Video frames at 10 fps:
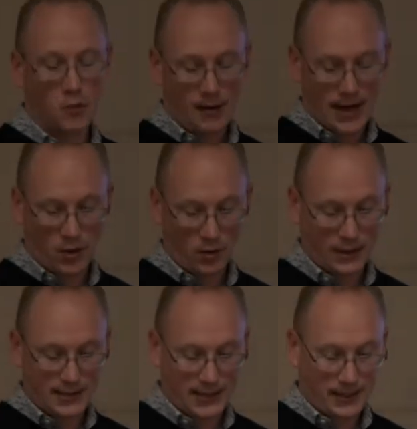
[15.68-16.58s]
poor air
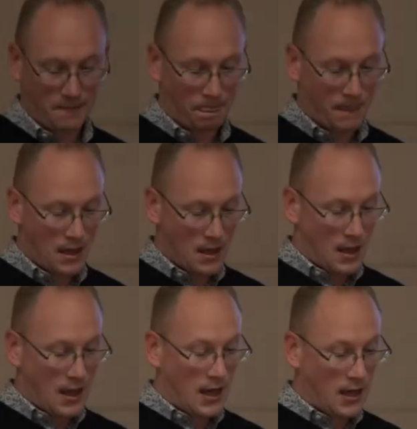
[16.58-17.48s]
quality.
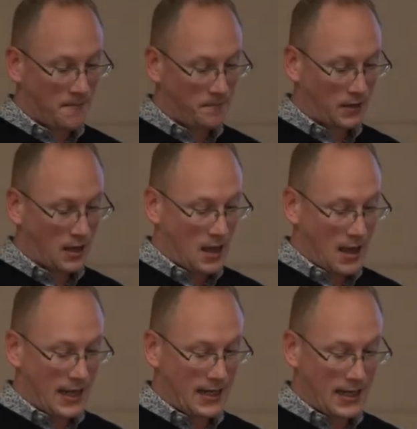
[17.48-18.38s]
Um,
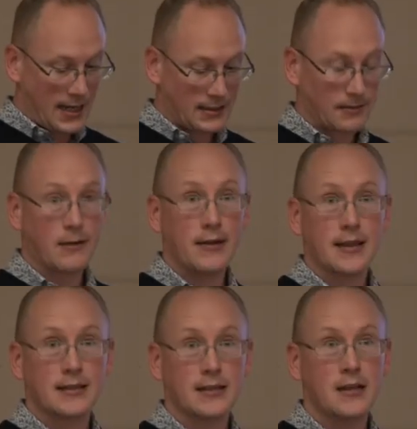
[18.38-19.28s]
and he's with
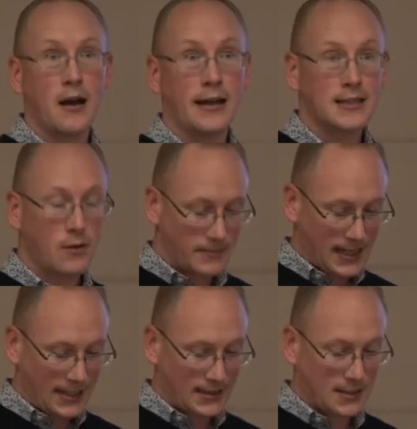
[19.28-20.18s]
us tonight to
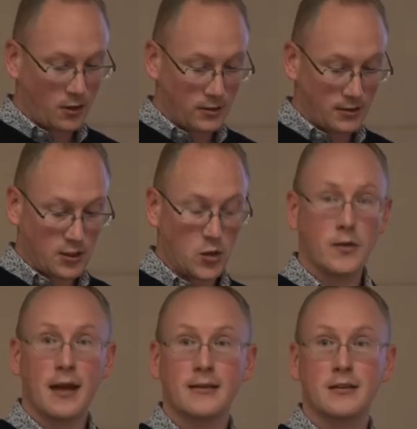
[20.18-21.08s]
update us on
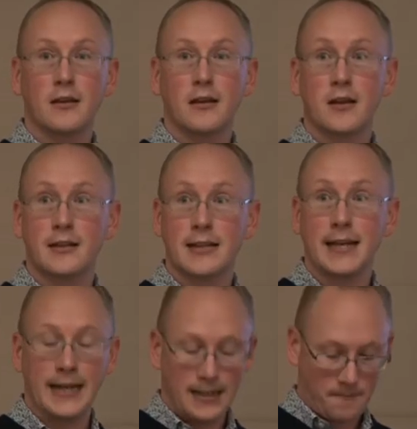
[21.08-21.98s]

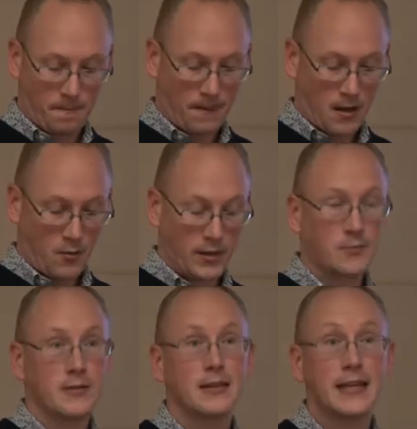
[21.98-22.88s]
2013, which
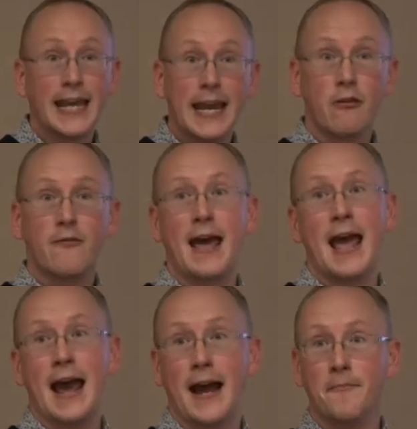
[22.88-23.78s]
was the year of
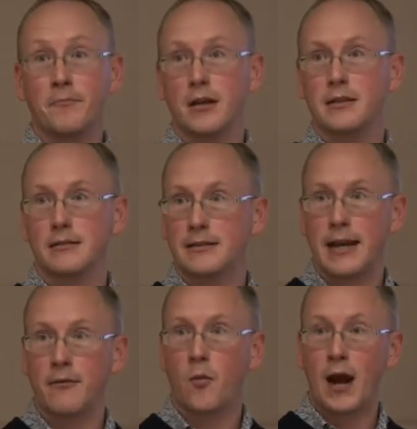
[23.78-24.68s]
air. Is
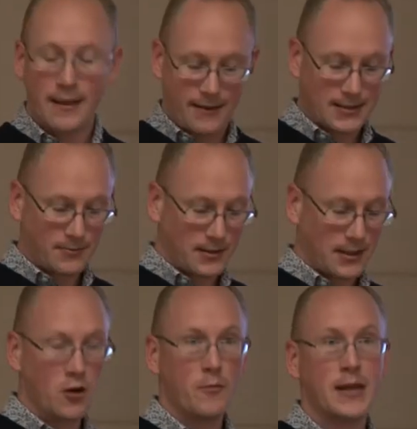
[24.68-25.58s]
anyone aware that this was the
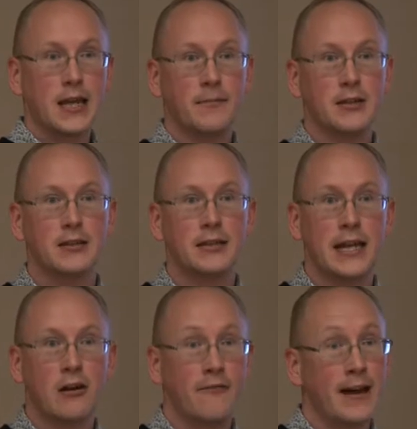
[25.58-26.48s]
European Commission's
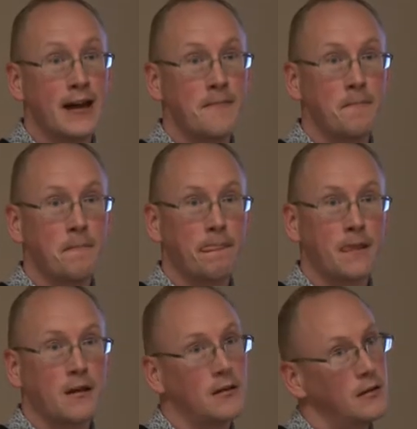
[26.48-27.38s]
year of air?
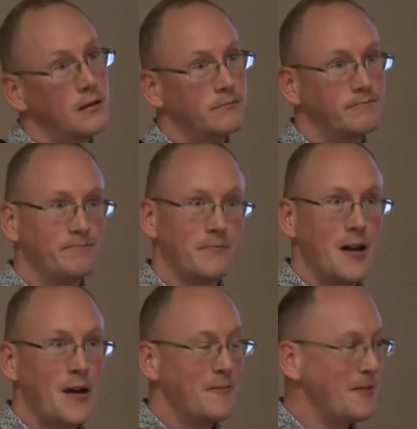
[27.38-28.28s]

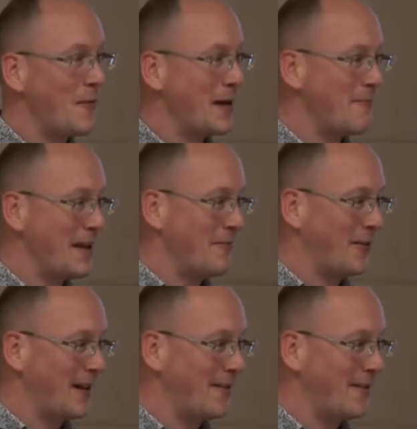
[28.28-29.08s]
No, not many people,